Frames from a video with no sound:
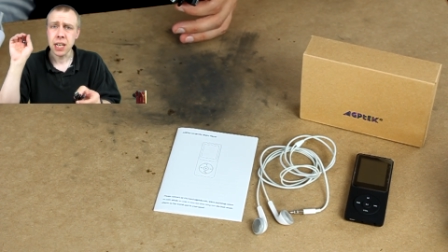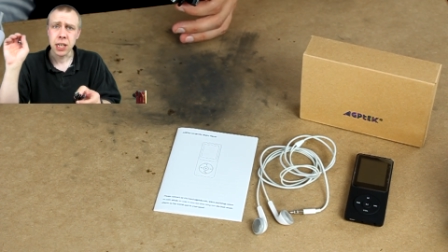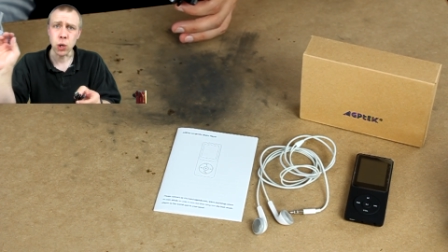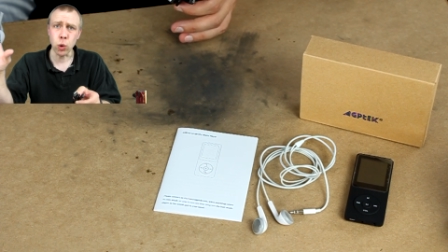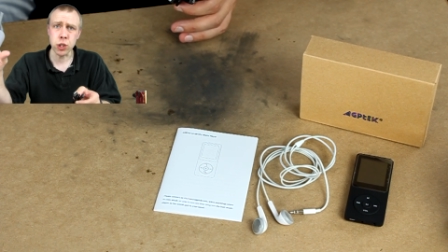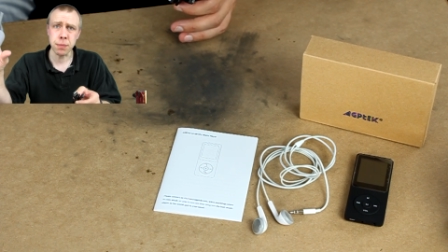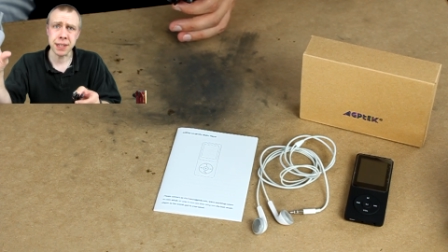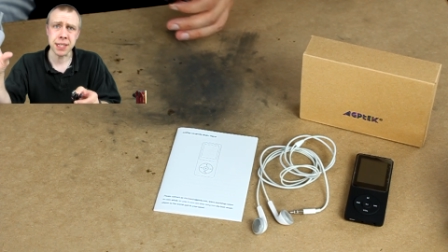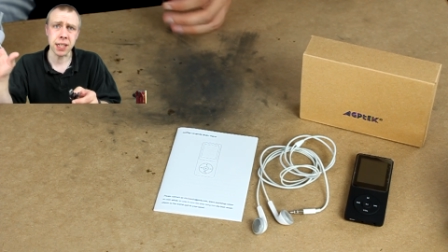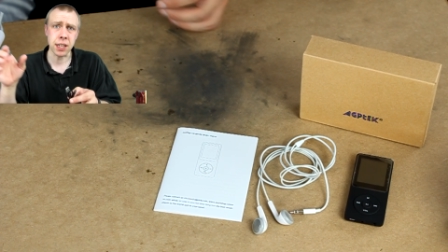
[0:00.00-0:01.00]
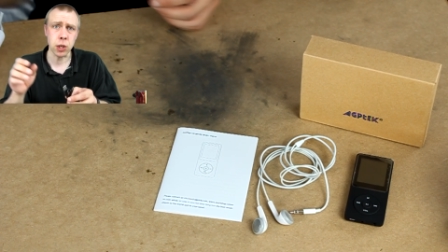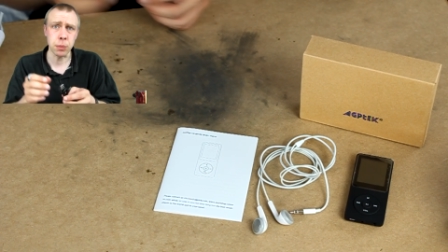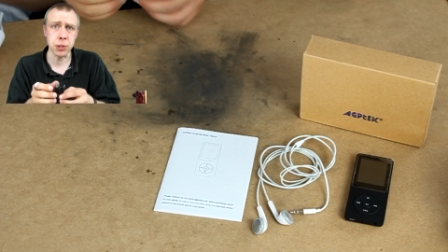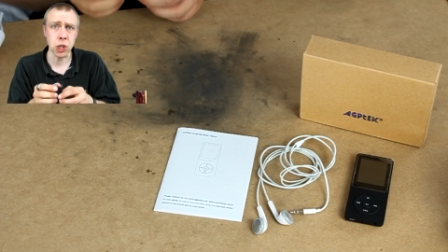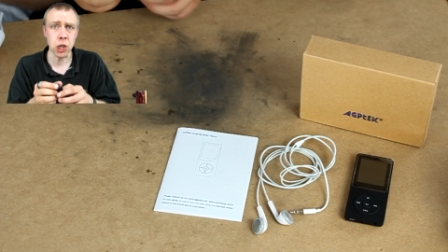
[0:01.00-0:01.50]
It automatically
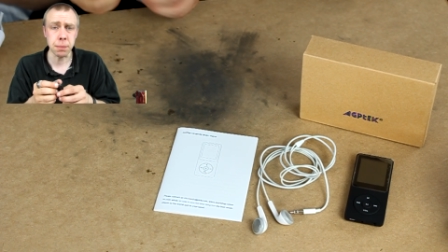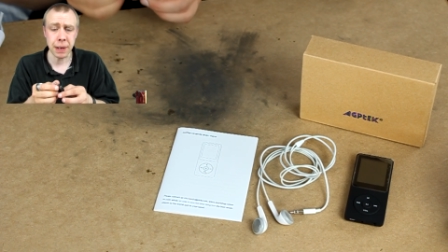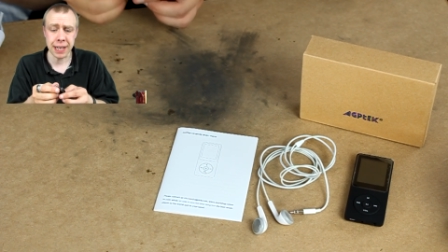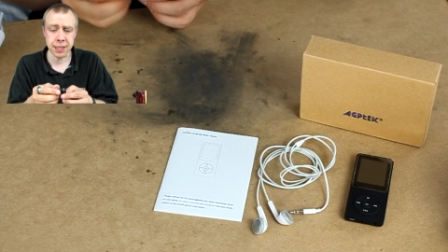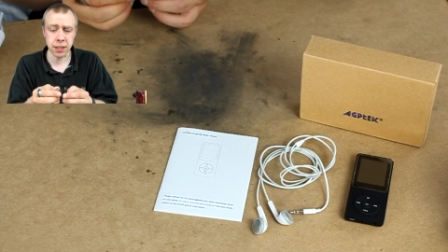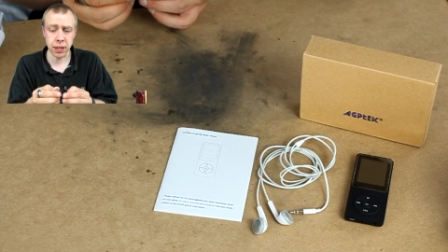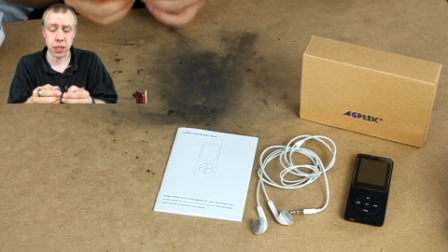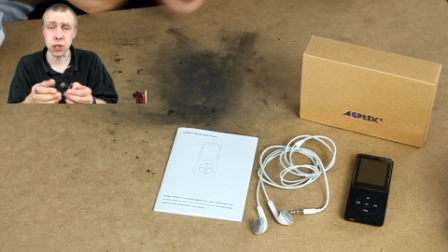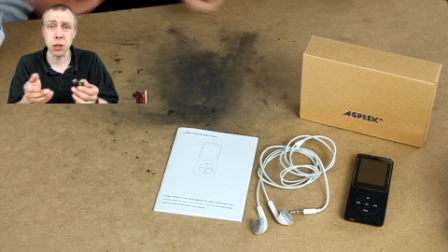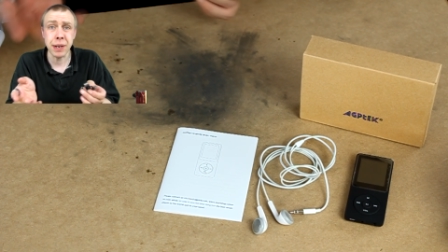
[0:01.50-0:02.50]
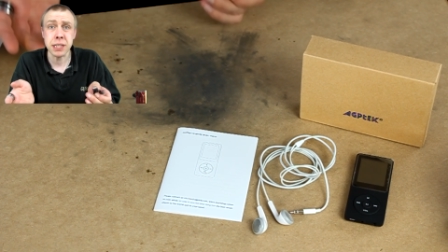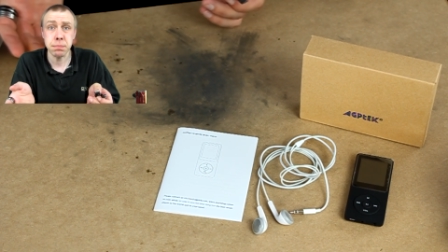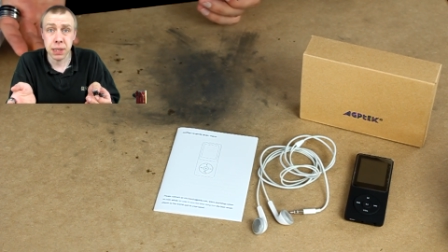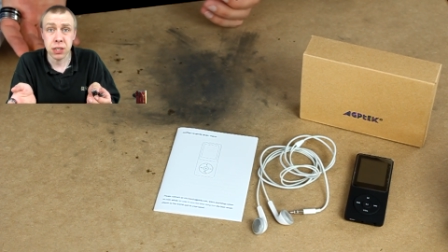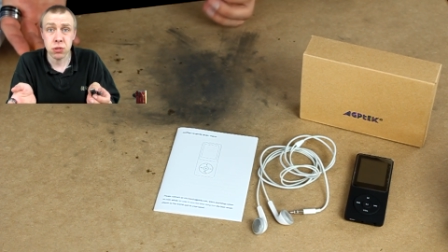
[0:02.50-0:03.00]
comes up as like a
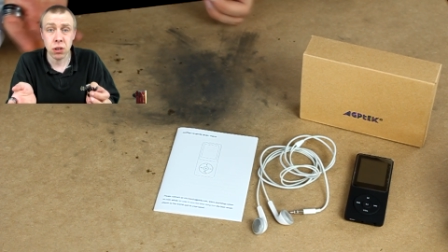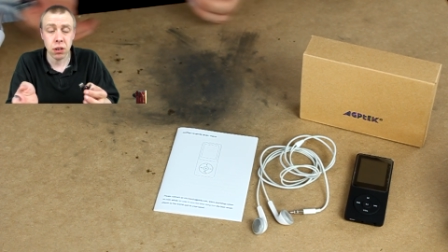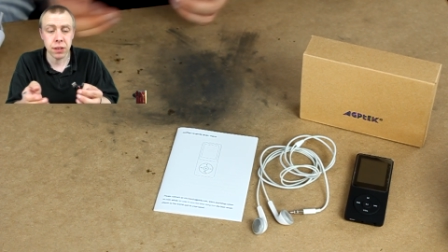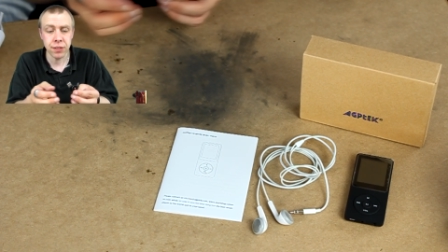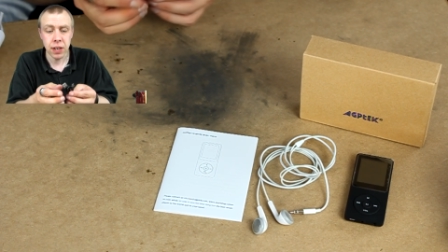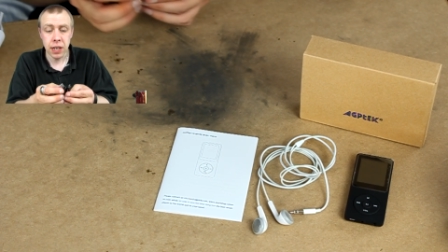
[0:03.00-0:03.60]
USB drive,